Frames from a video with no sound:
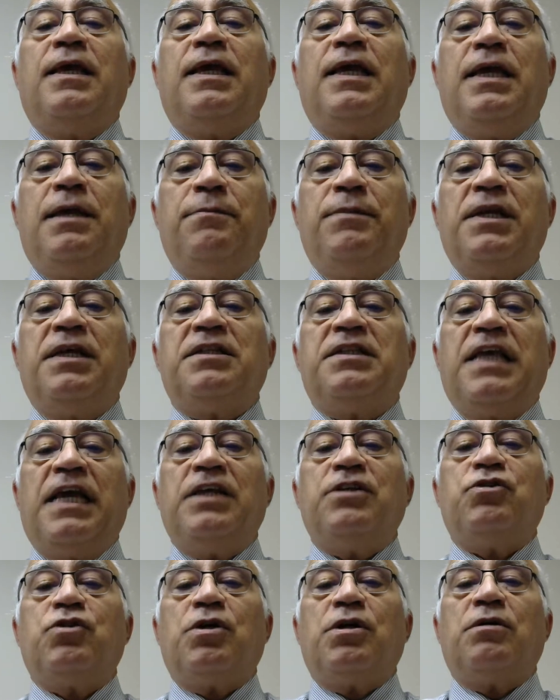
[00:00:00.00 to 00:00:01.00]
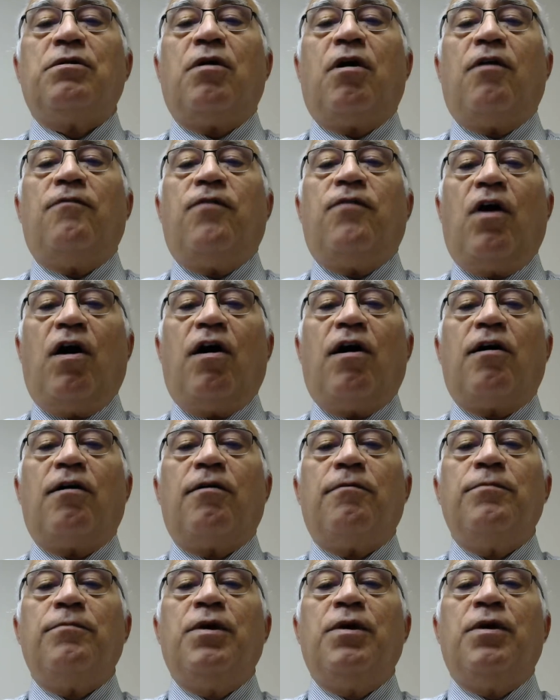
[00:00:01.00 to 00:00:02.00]
imminent danger of
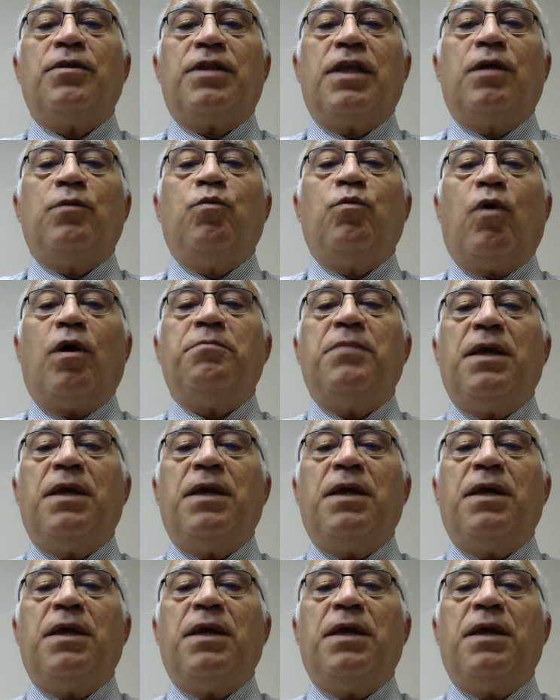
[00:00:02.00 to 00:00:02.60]
harm, then one